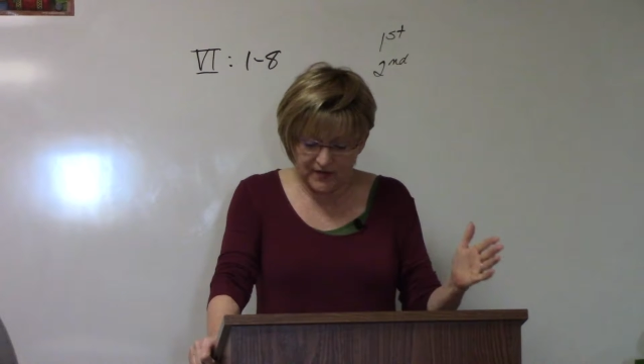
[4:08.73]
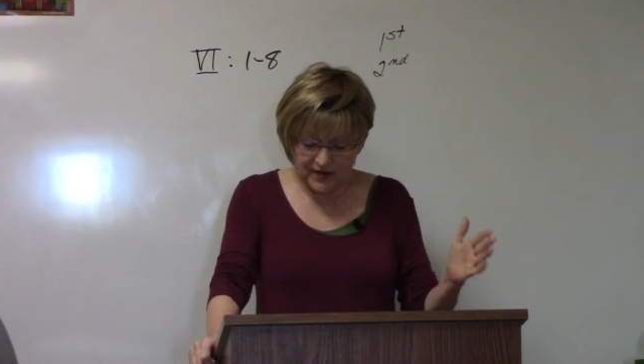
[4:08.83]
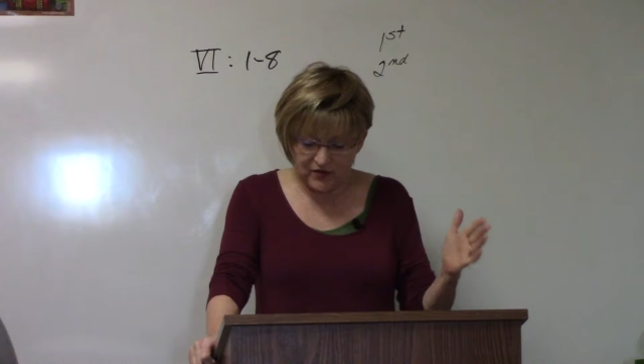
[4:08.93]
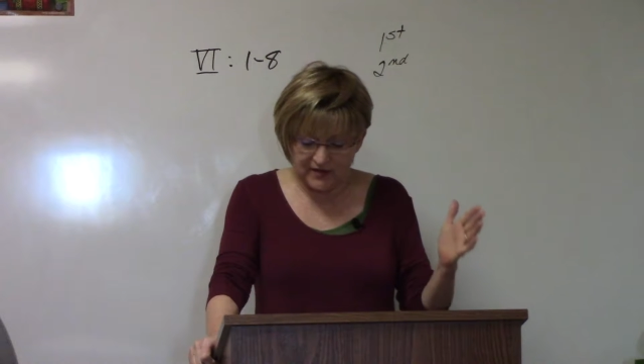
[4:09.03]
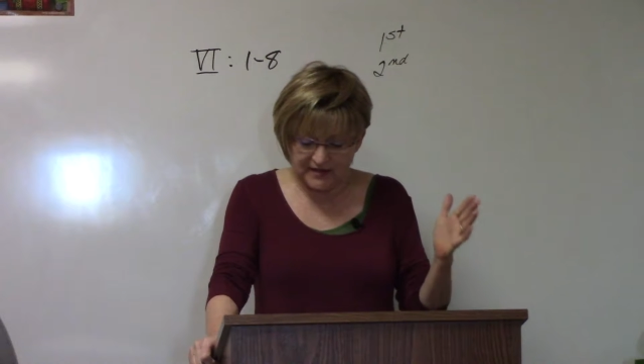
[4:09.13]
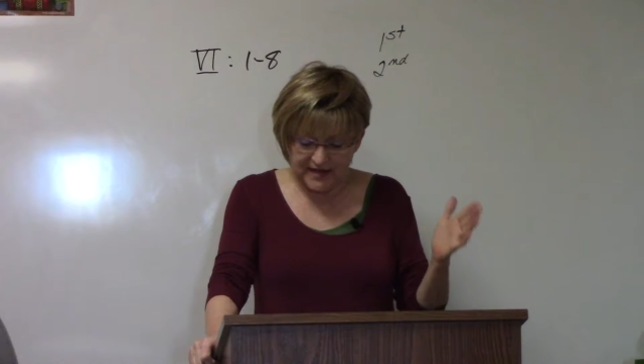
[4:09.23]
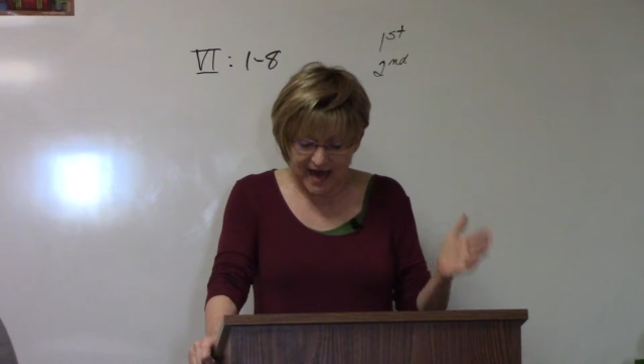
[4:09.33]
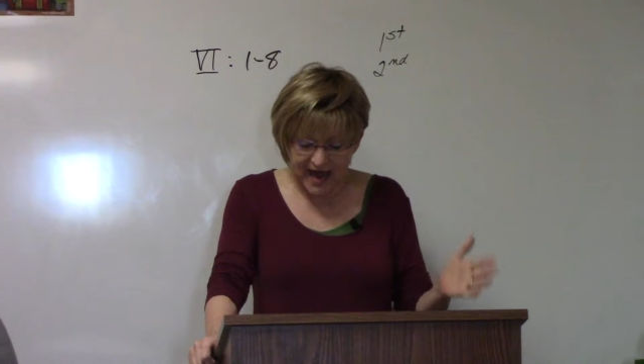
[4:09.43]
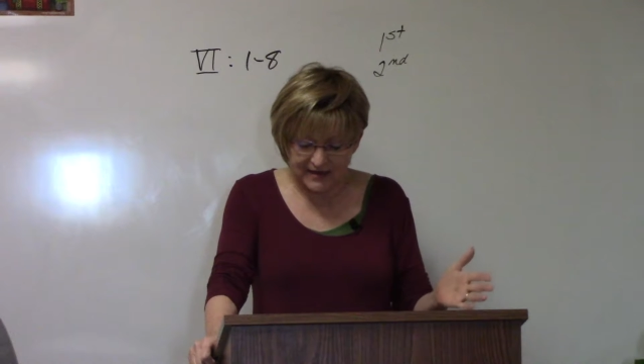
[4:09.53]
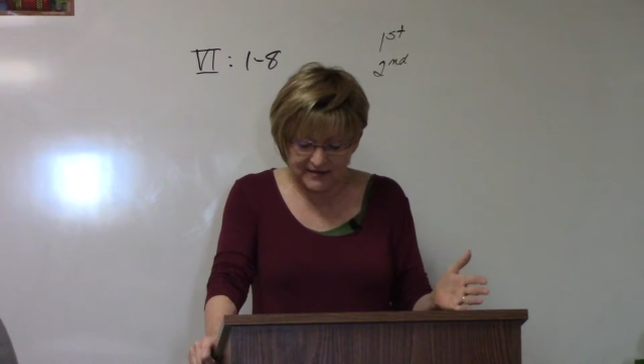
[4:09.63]
They couldn't
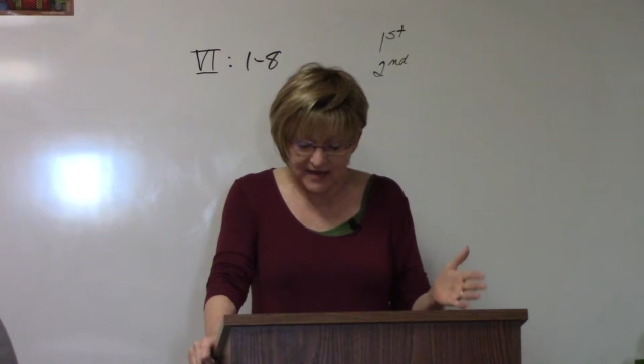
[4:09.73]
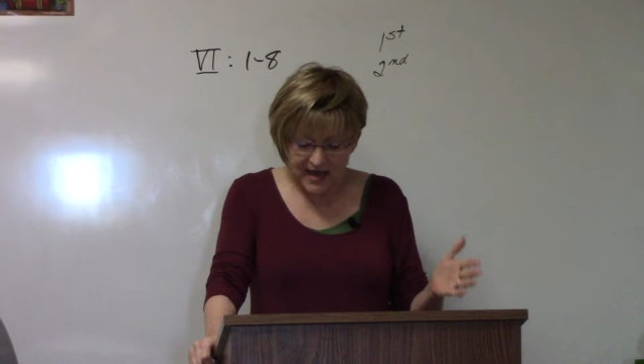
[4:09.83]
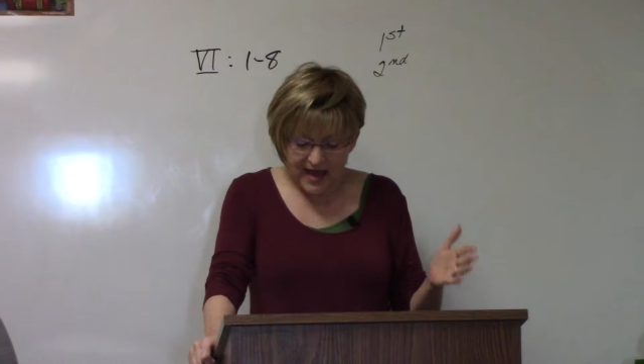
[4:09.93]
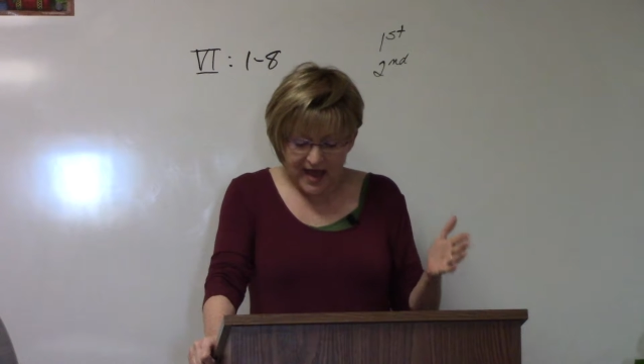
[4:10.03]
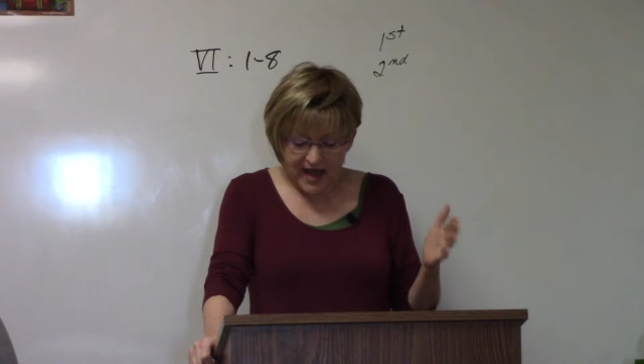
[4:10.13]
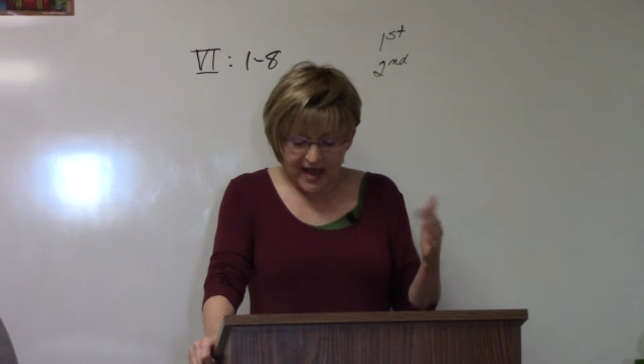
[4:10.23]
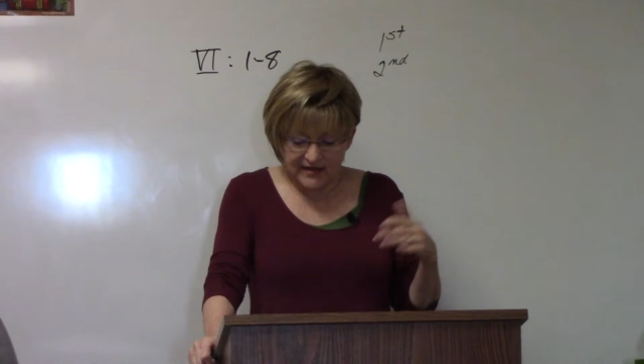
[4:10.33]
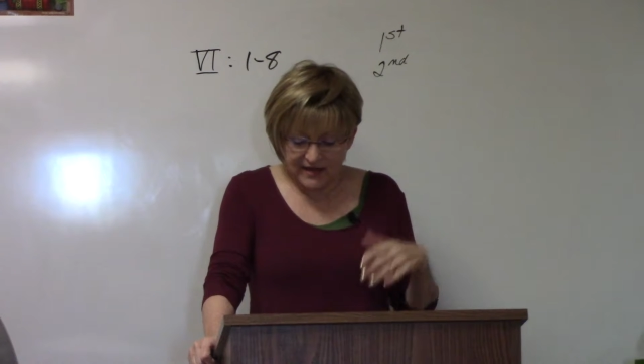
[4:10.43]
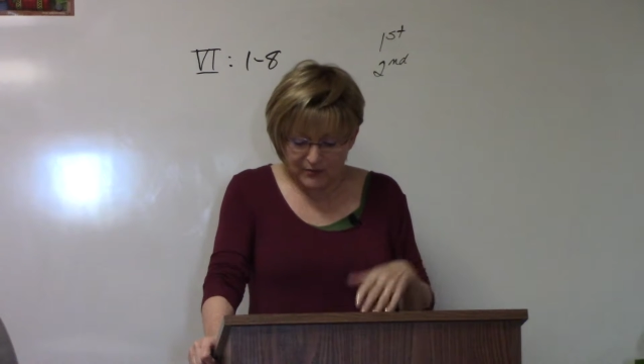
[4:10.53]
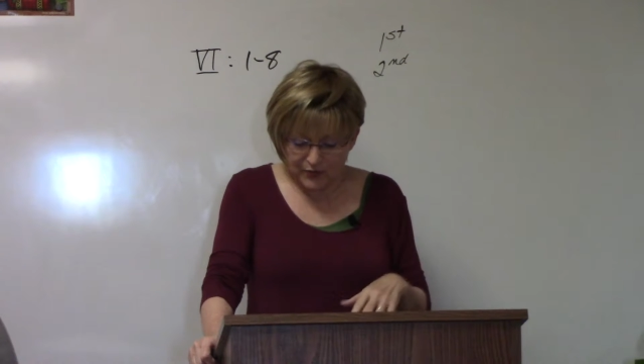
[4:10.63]
tax,
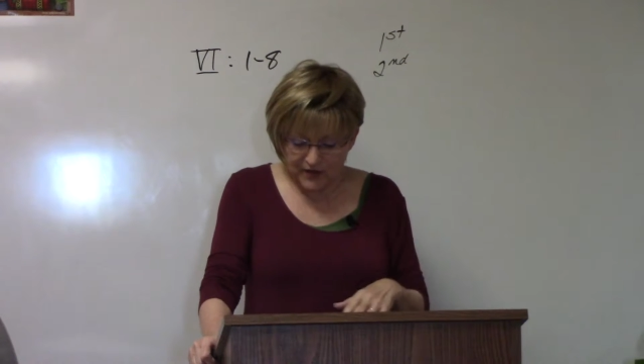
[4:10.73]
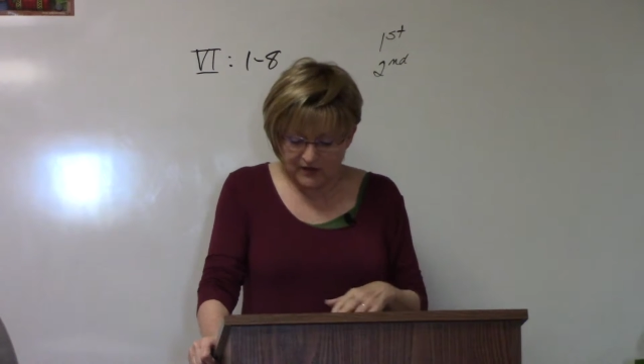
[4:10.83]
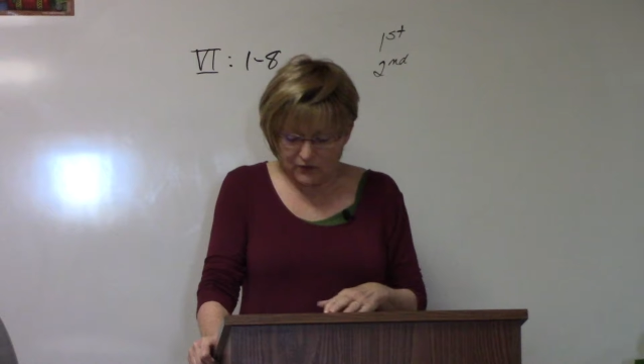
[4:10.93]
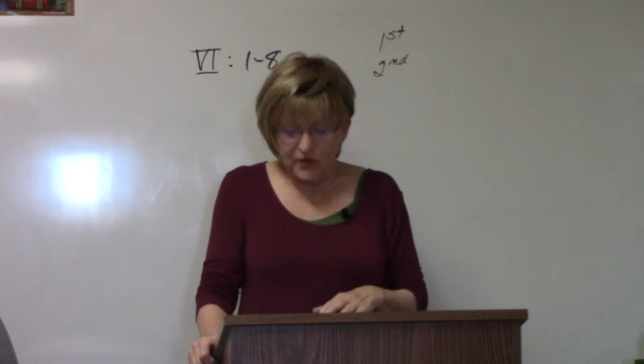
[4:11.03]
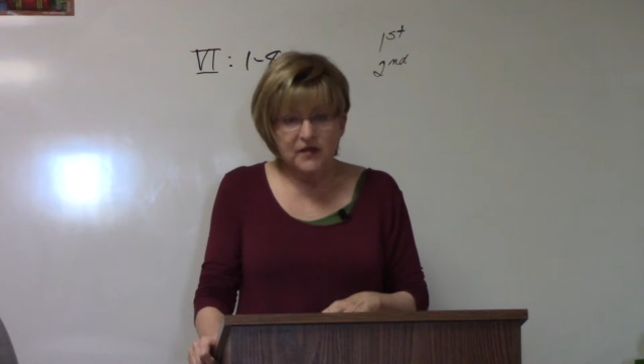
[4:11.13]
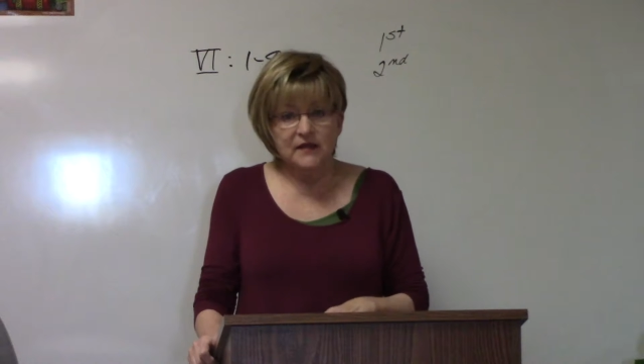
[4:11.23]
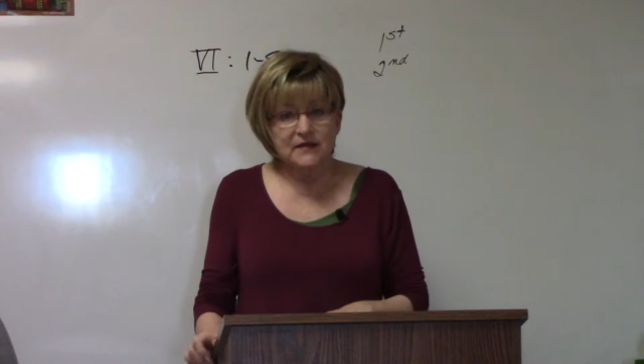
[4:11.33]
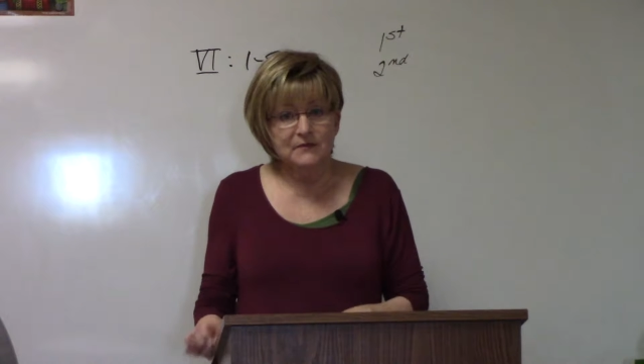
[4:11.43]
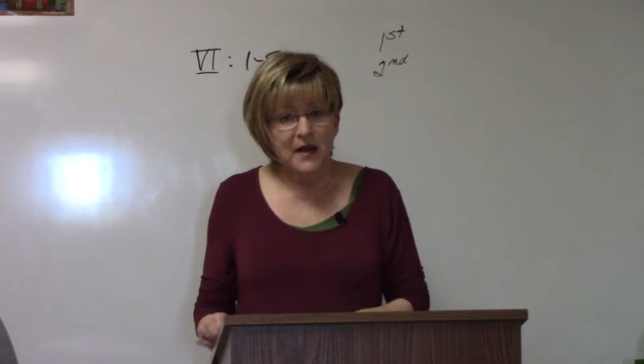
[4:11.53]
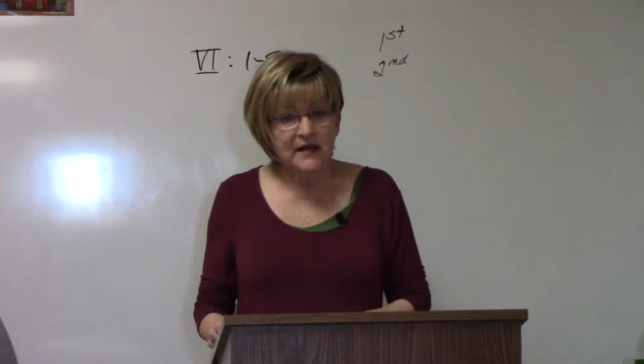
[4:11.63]
and they printed
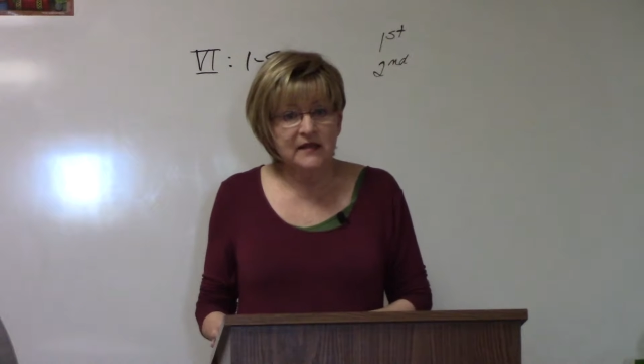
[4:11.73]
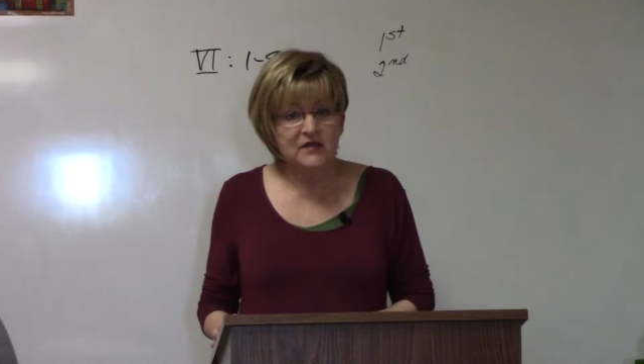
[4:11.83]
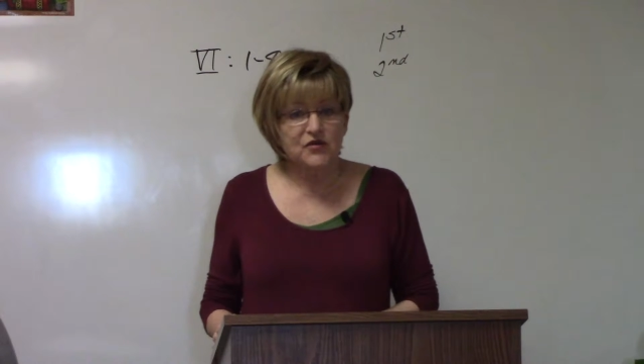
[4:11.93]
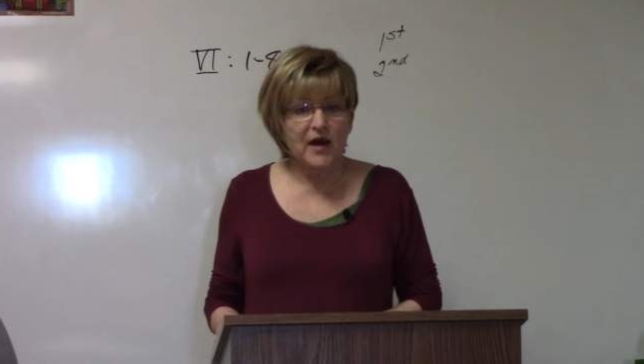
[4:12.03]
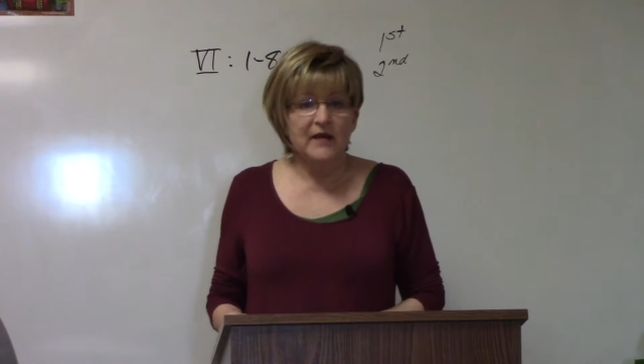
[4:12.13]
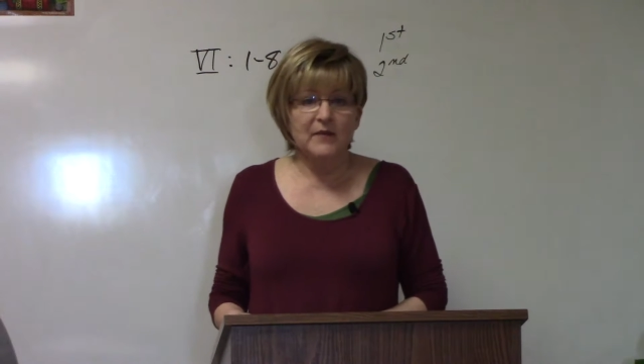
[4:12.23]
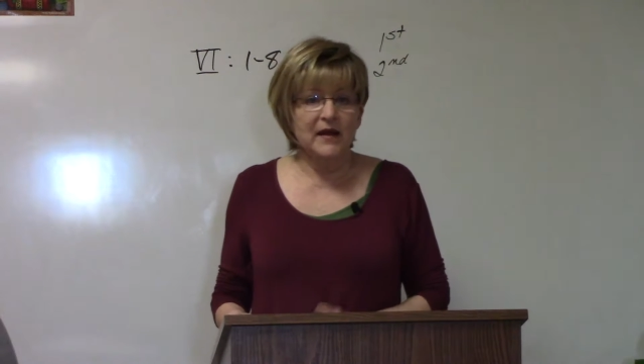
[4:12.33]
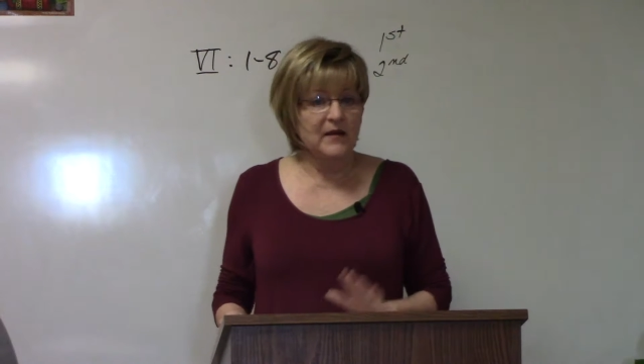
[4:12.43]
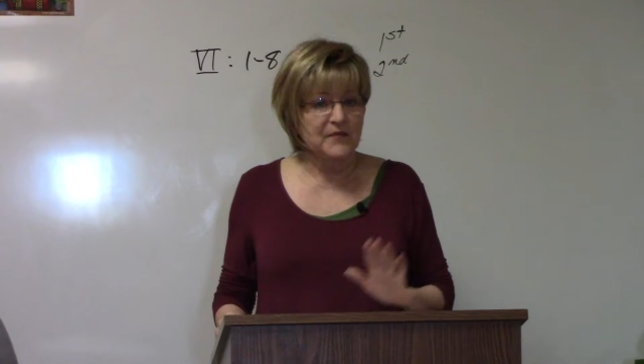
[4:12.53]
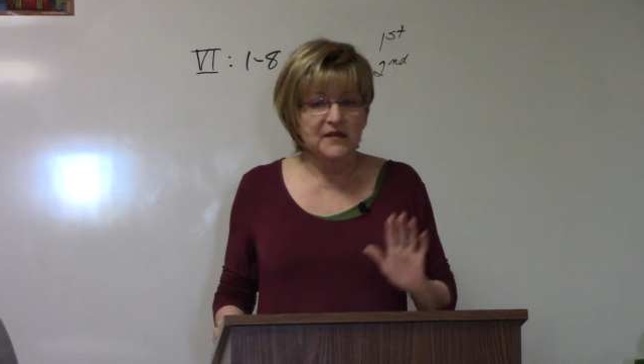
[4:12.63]
worthless money to try and
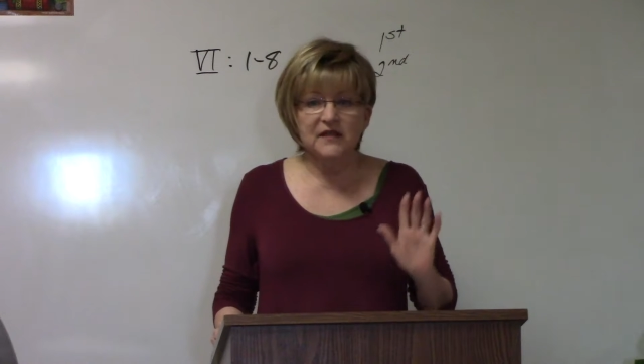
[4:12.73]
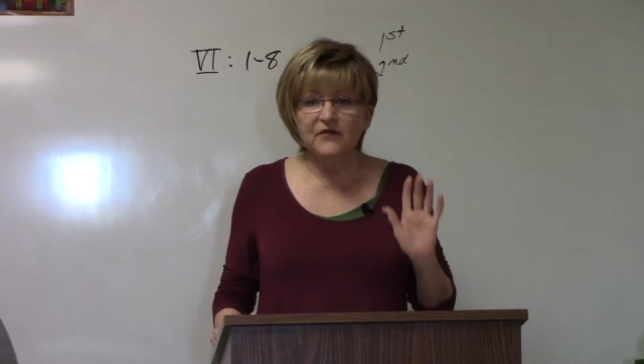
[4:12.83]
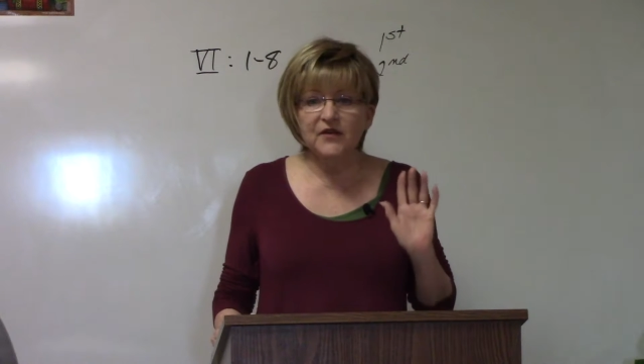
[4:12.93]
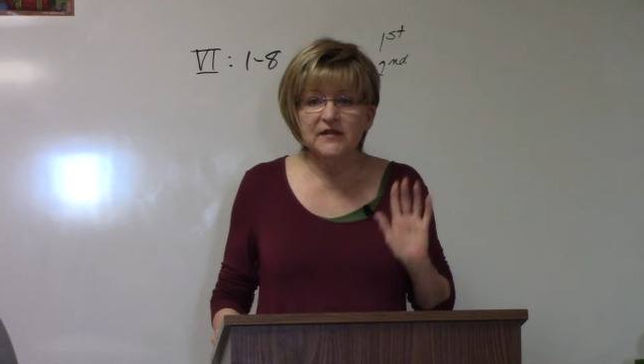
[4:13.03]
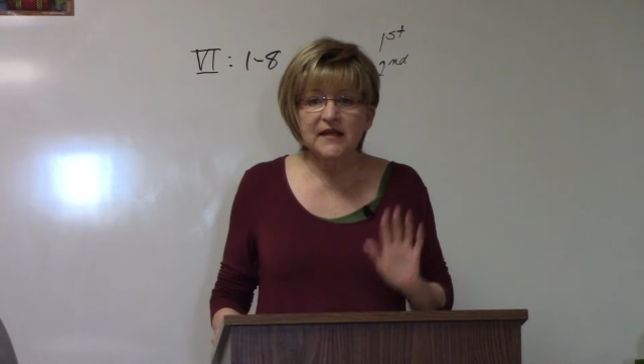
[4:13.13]
make up the difference,